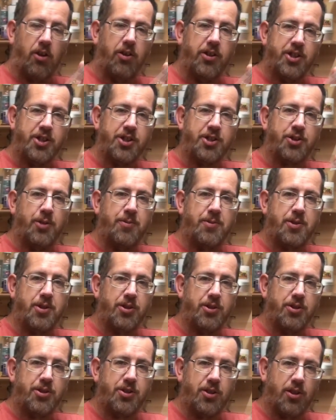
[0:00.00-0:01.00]
of the
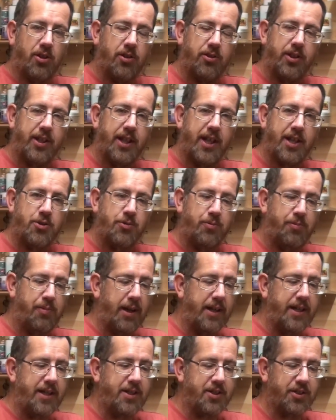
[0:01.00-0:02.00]
descriptions on the actual
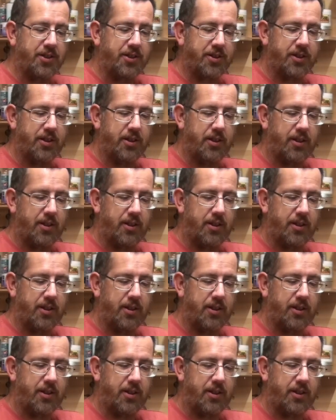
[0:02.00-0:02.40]
pages,